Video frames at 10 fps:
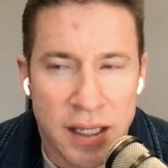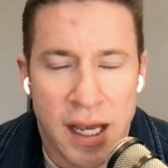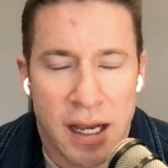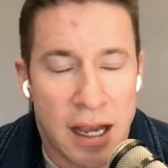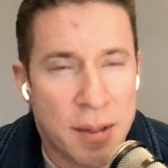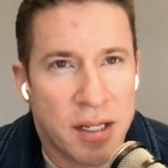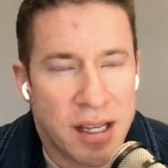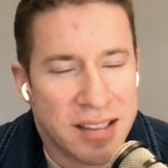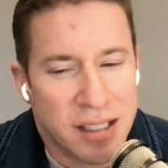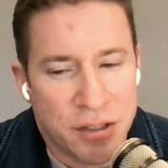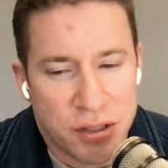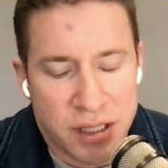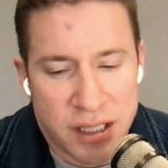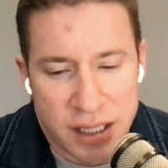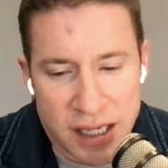Yeah, I mean,
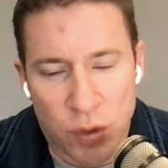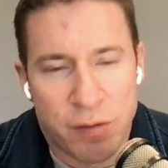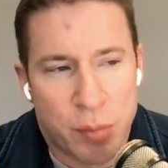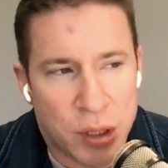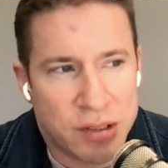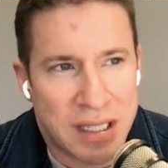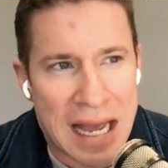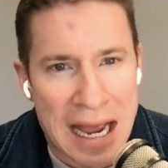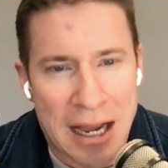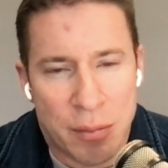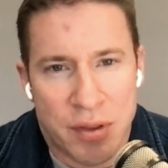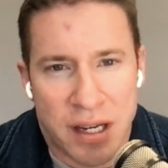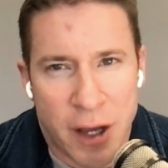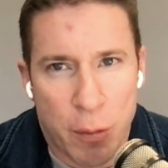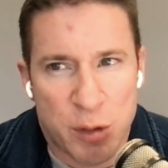essentially, we've built an app
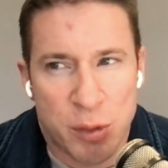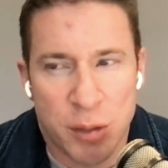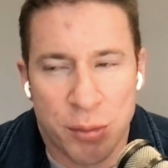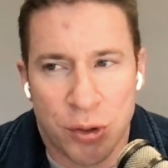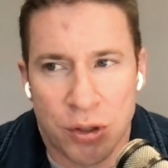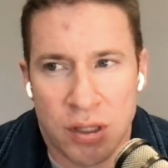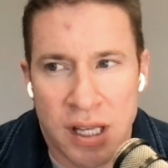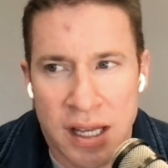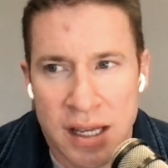that helps people